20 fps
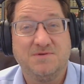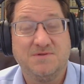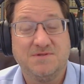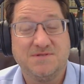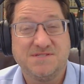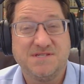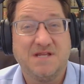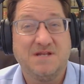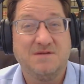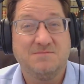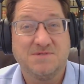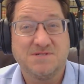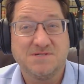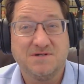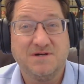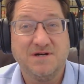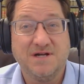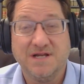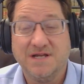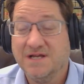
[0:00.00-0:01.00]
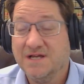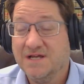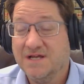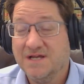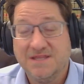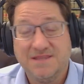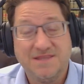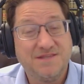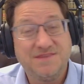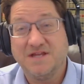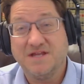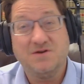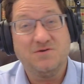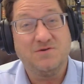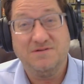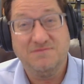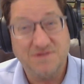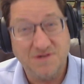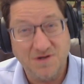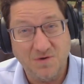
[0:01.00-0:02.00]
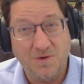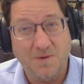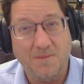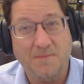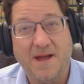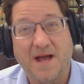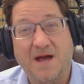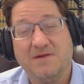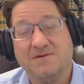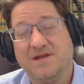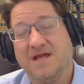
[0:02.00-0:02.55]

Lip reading: of the state of Missouri that they don't even know about.